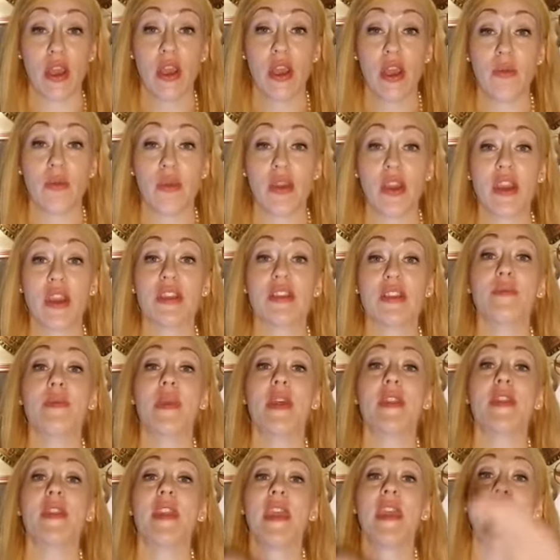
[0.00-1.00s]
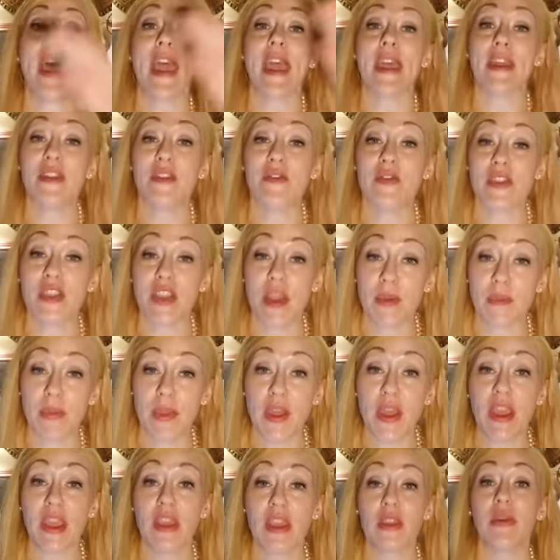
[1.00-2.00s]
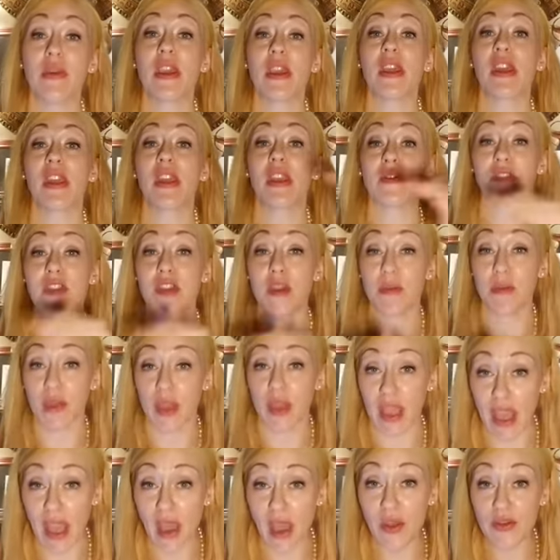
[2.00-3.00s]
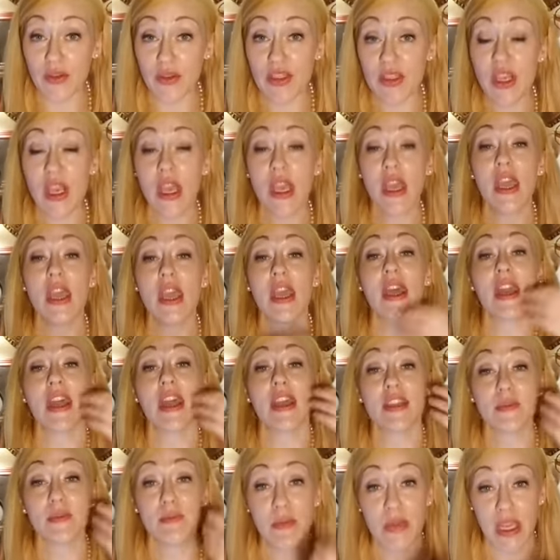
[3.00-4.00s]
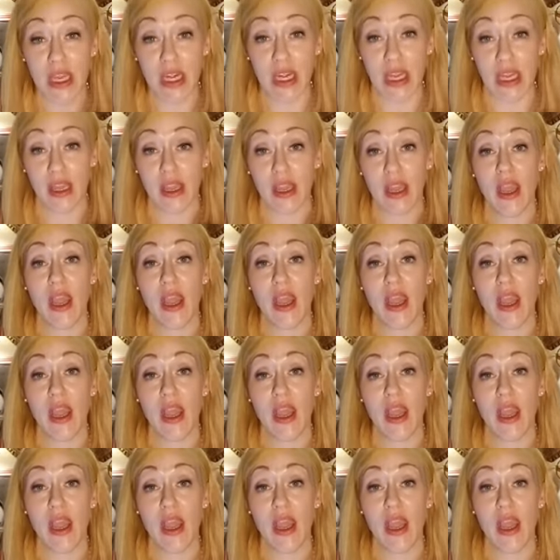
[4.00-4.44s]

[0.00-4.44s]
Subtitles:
because it meant the end of something and the beginning of something else. It has meaning.